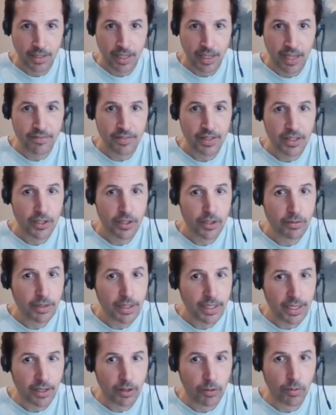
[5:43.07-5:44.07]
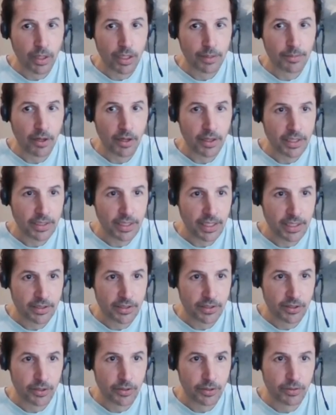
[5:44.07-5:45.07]
NVQ-Link quantum
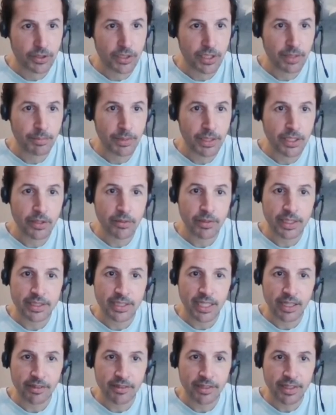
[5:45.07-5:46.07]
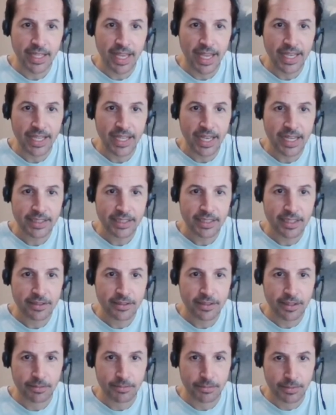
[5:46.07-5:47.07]
architecture to GPU-accelerated AI
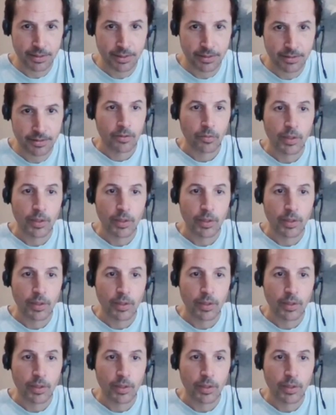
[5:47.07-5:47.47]
systems.